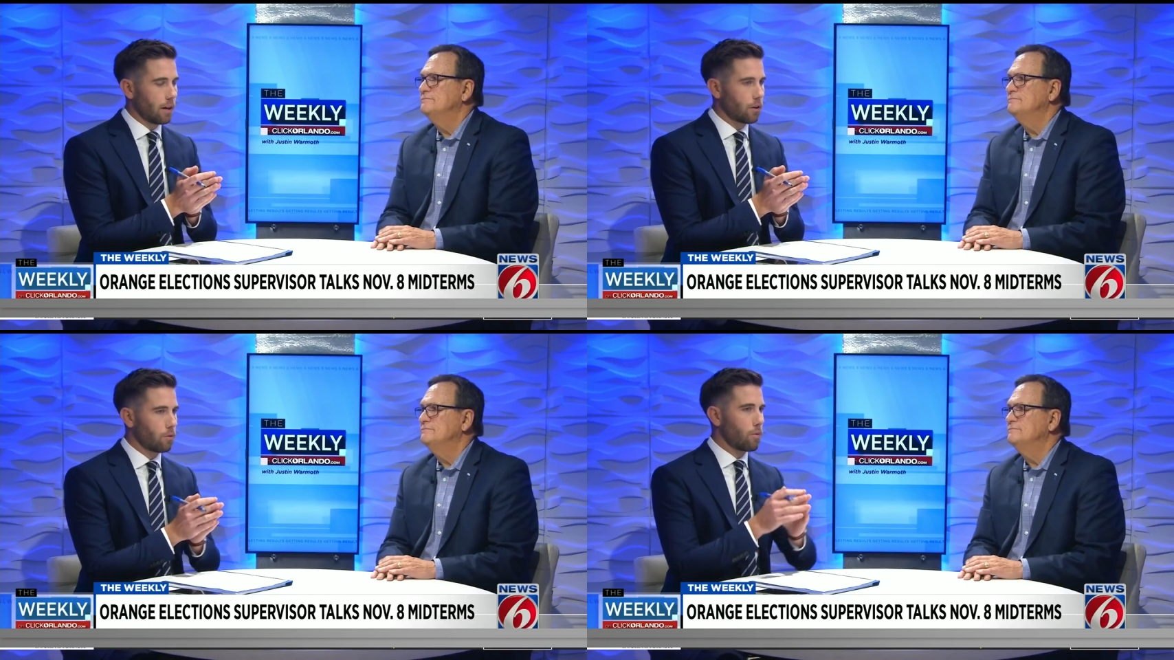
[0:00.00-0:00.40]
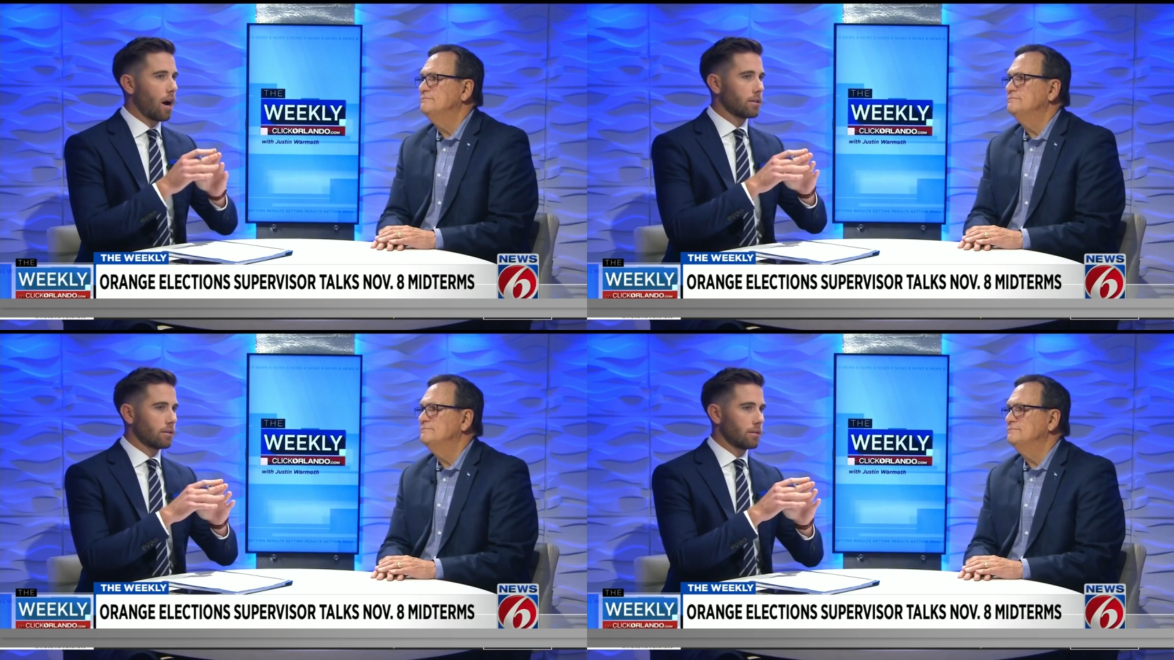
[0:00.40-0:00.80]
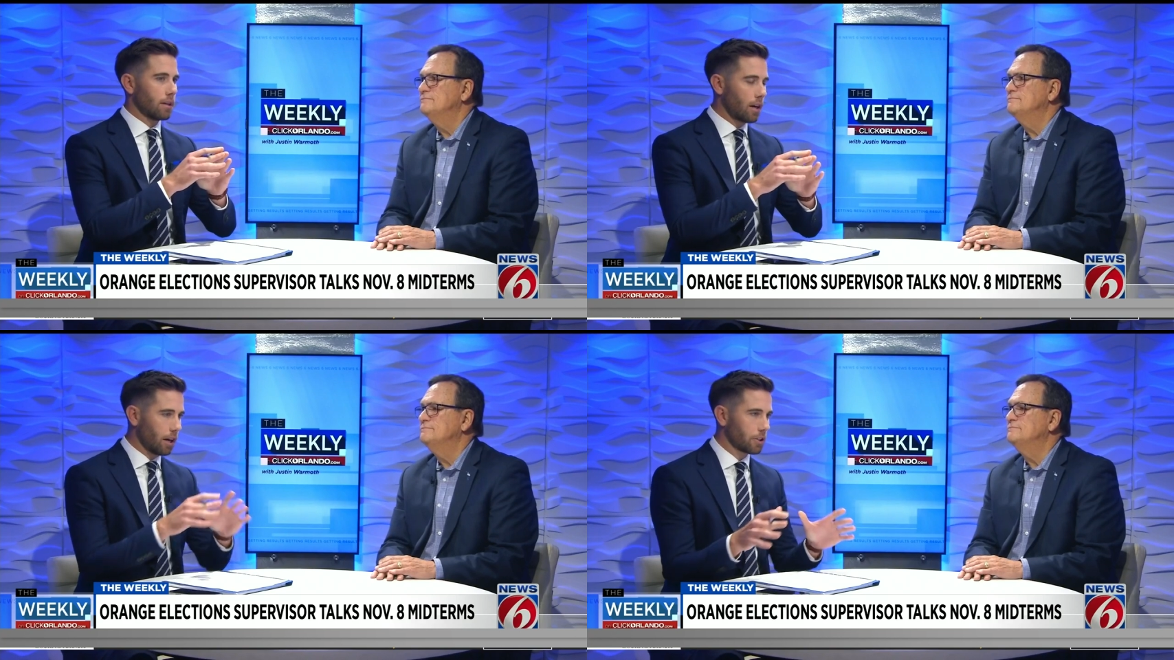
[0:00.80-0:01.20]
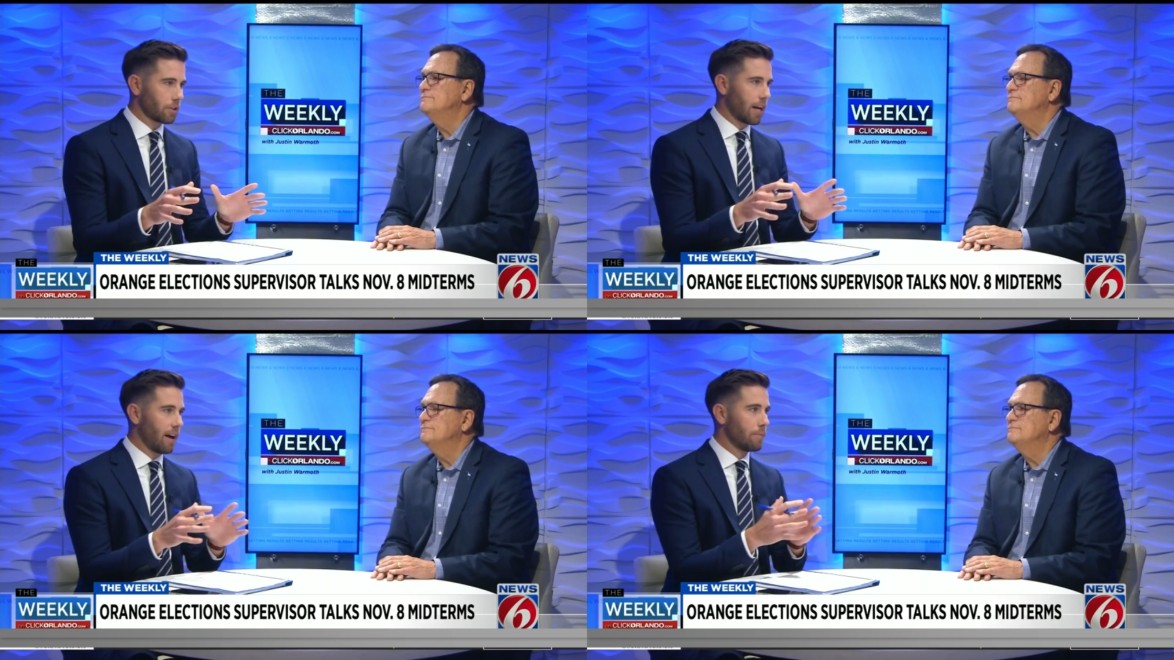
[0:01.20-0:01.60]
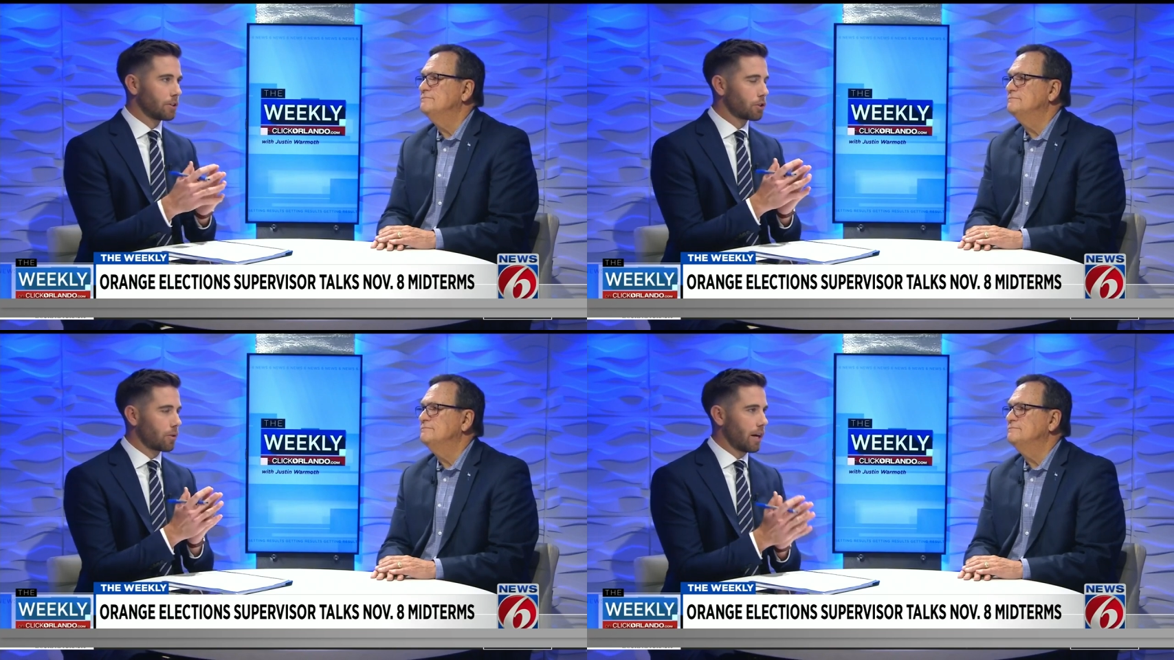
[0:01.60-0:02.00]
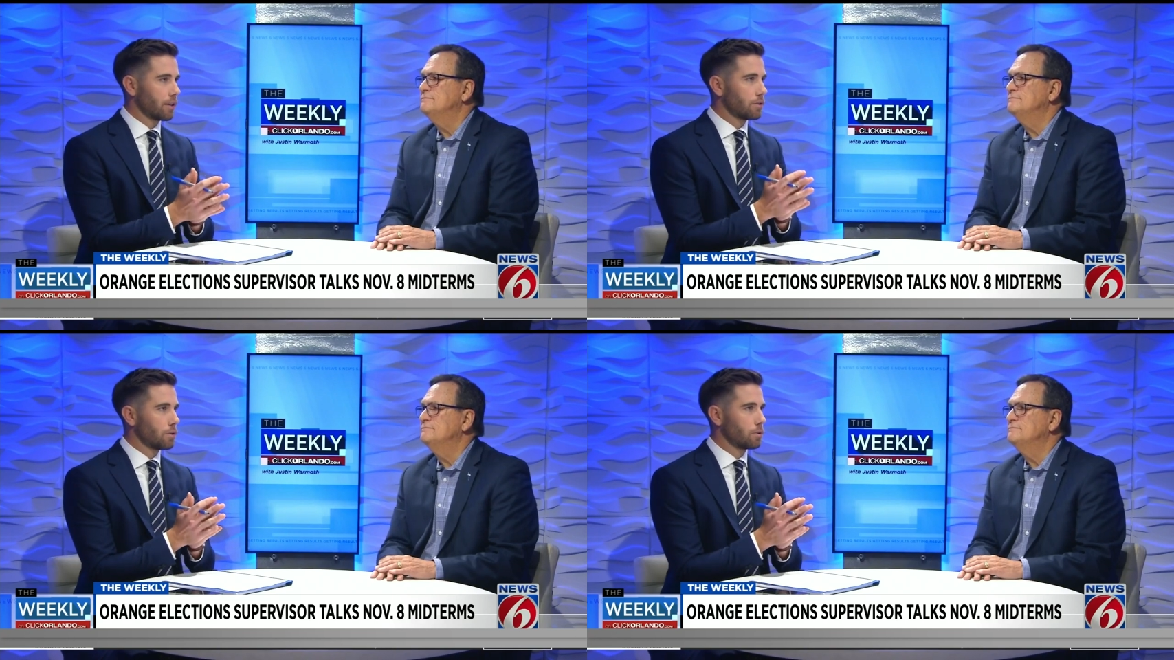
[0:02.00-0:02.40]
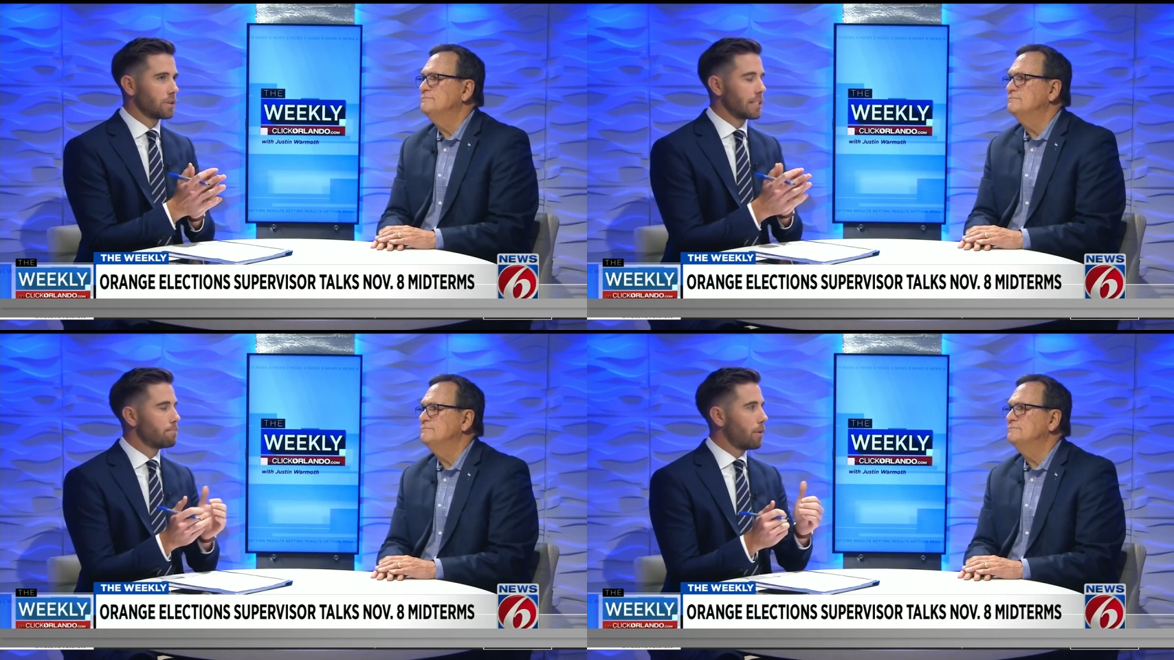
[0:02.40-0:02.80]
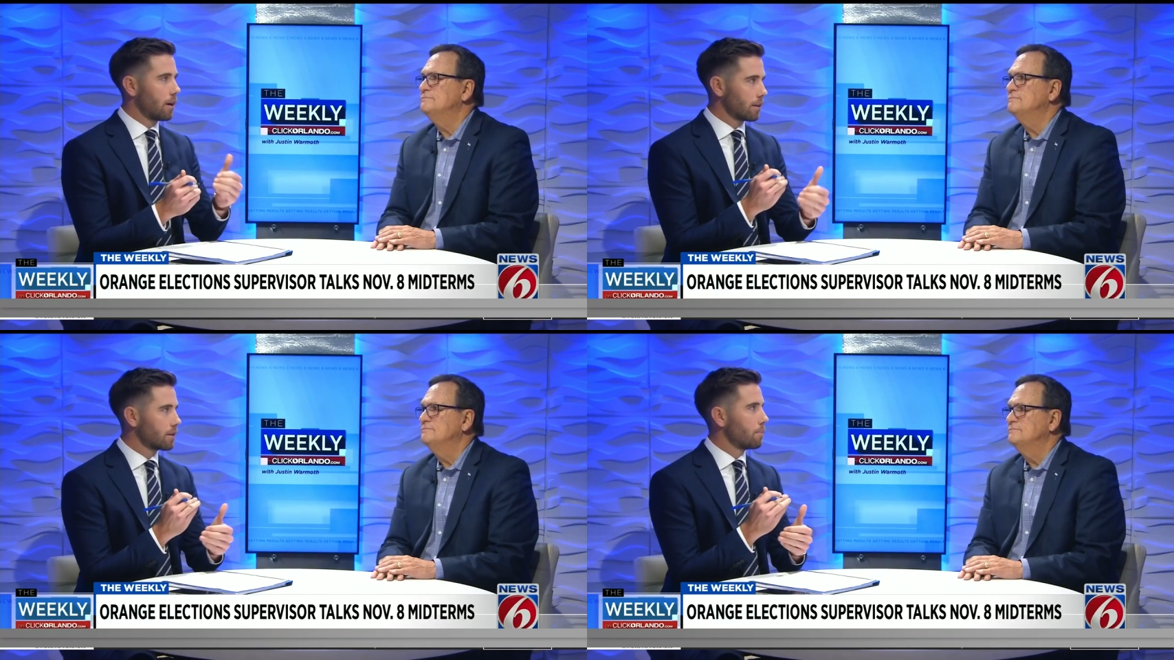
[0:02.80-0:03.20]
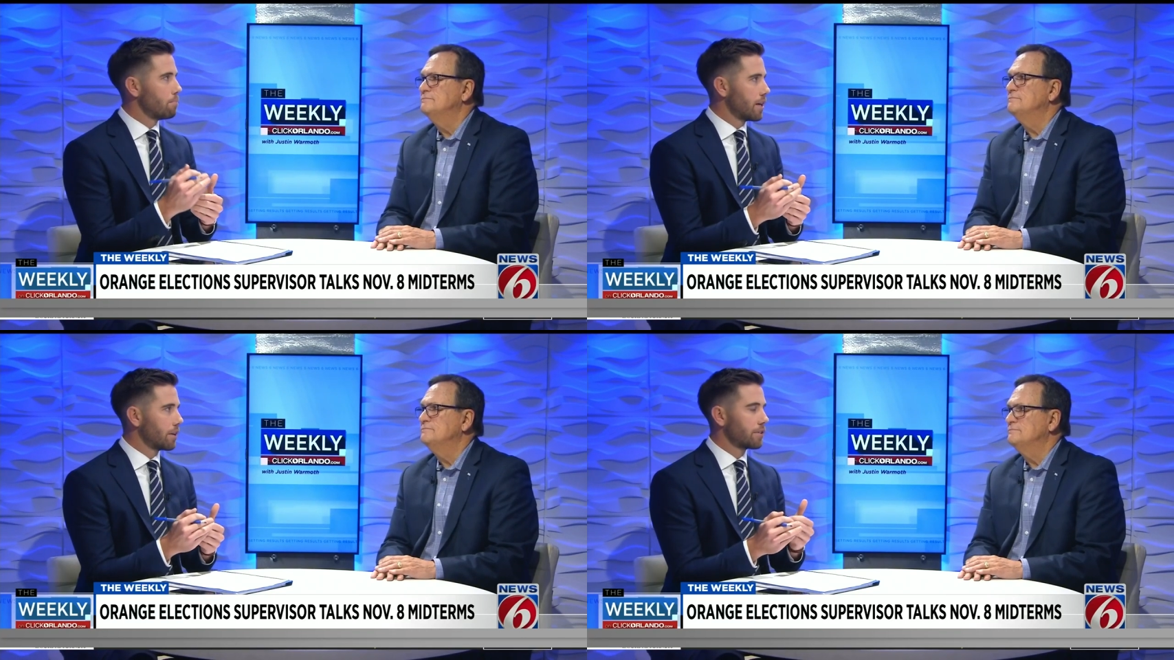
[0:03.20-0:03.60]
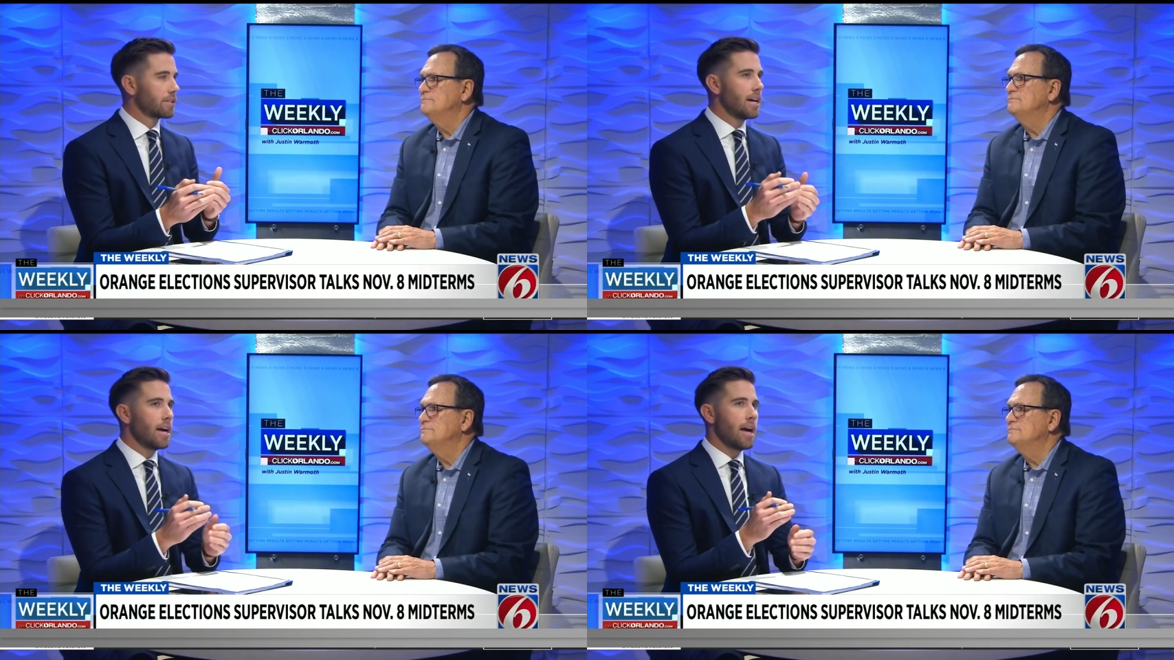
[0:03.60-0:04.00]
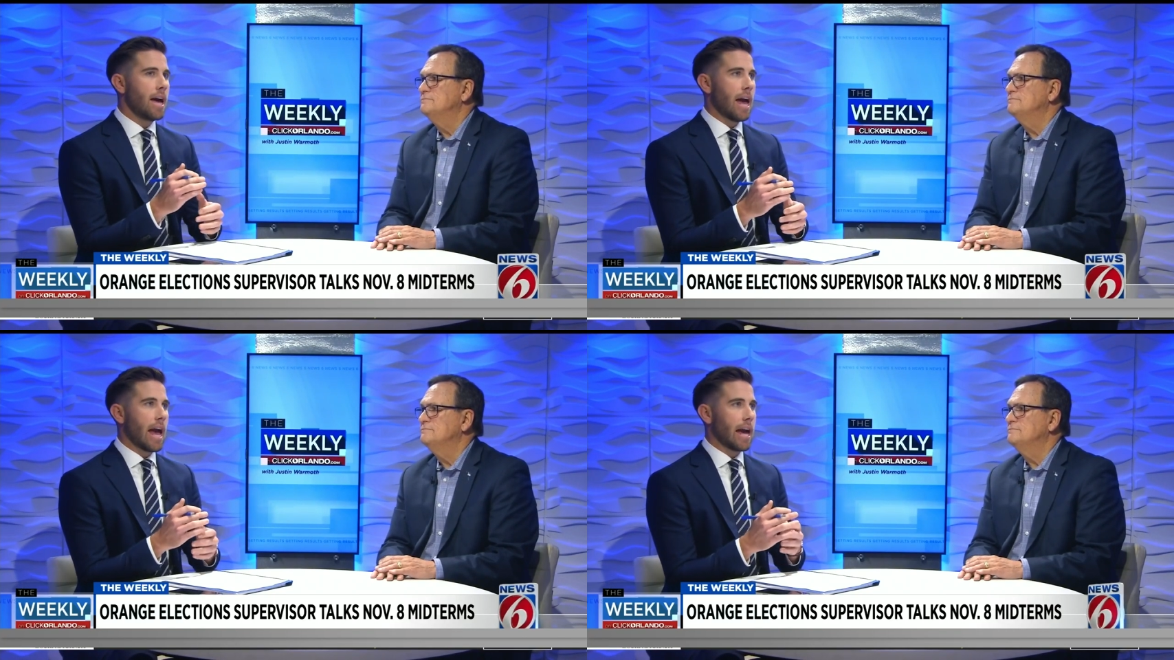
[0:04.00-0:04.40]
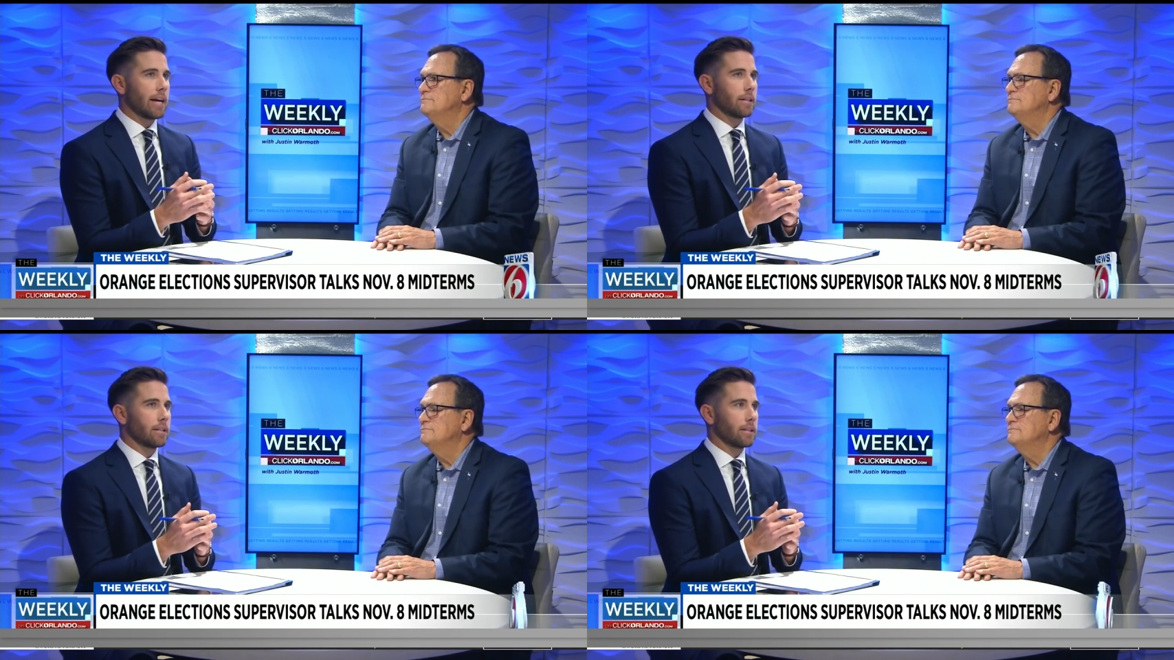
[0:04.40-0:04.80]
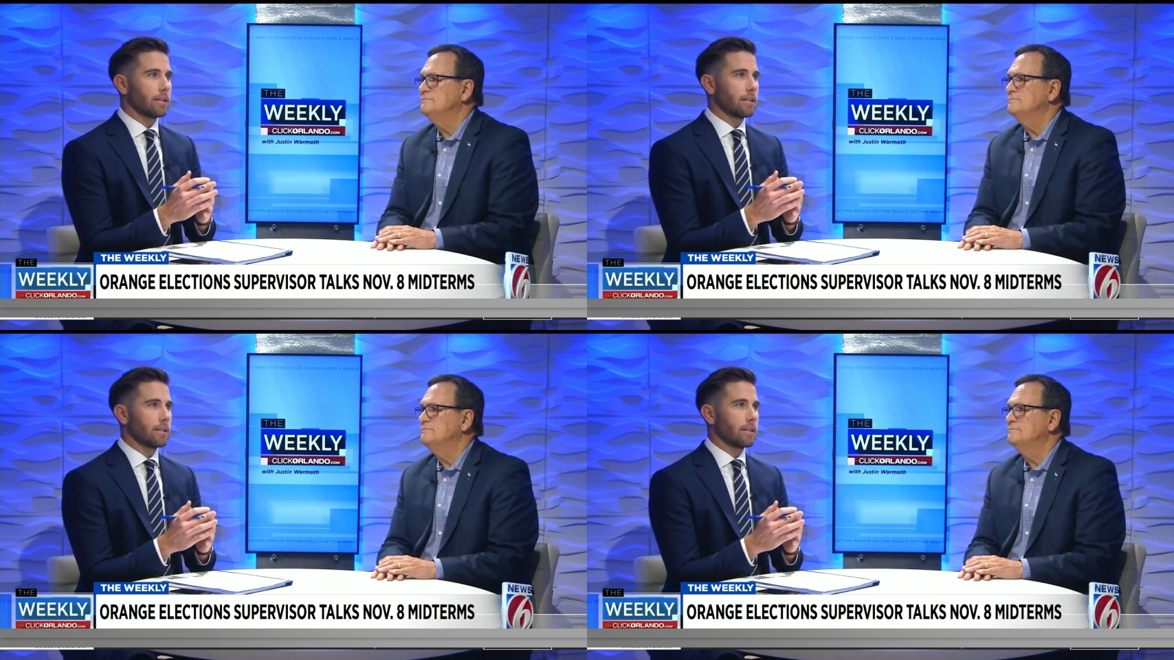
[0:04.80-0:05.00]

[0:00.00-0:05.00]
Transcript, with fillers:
Speaker 1: across the country have been trying to debunk some myths and